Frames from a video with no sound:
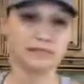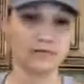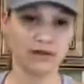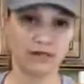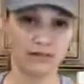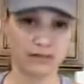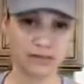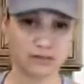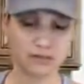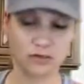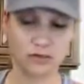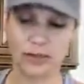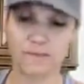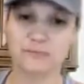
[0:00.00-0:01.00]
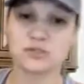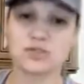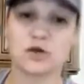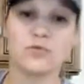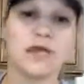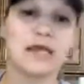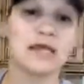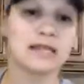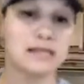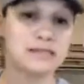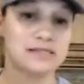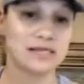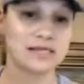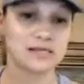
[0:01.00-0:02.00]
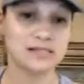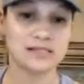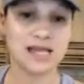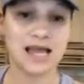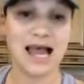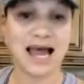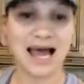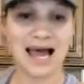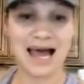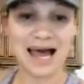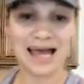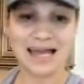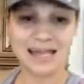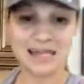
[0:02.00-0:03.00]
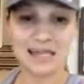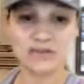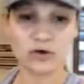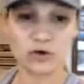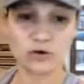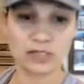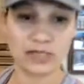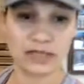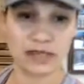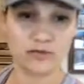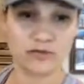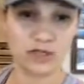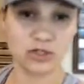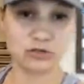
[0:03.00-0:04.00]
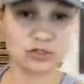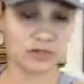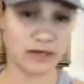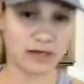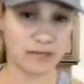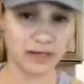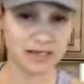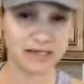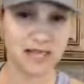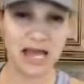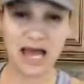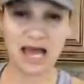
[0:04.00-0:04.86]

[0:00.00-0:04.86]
Vitamix. Okay, so let me say this. I have only ever used Vitamix.